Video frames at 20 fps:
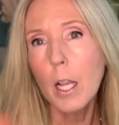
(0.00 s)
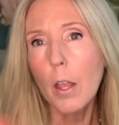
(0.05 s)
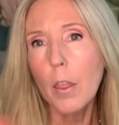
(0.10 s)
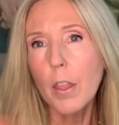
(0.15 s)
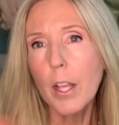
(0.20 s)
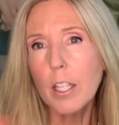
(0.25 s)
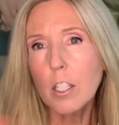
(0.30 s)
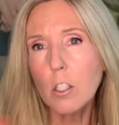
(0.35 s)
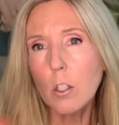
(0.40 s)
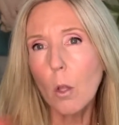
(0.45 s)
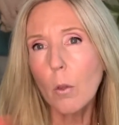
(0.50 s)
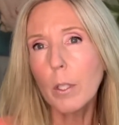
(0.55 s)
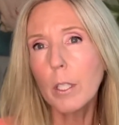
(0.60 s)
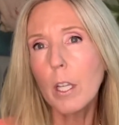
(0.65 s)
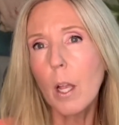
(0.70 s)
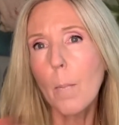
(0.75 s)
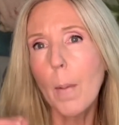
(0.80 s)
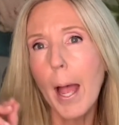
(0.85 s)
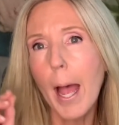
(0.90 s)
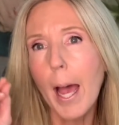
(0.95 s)
They slowly
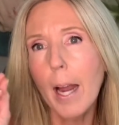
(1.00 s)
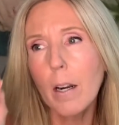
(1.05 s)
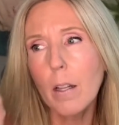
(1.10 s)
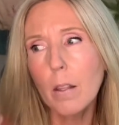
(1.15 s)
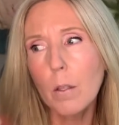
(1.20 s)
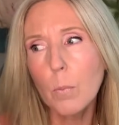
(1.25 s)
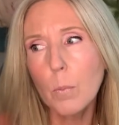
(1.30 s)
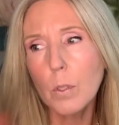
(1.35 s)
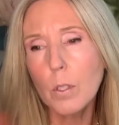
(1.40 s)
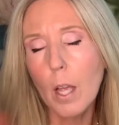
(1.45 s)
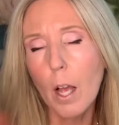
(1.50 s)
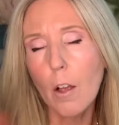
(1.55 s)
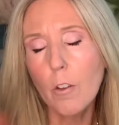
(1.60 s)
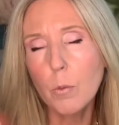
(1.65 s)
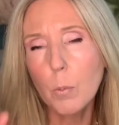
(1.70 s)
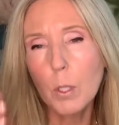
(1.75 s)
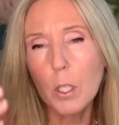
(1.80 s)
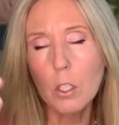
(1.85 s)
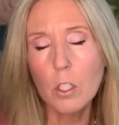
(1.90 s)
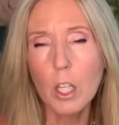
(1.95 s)
come out of themselves
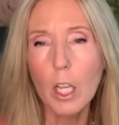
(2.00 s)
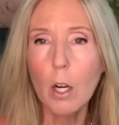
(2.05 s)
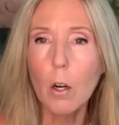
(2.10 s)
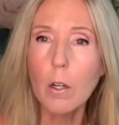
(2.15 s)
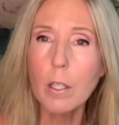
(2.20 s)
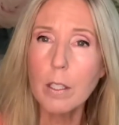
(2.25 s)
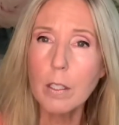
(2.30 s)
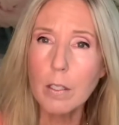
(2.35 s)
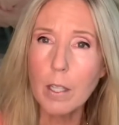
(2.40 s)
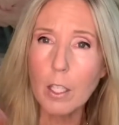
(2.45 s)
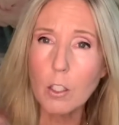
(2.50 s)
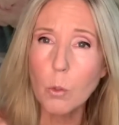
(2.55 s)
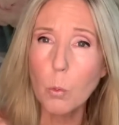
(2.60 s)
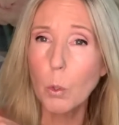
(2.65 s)
because they are in such,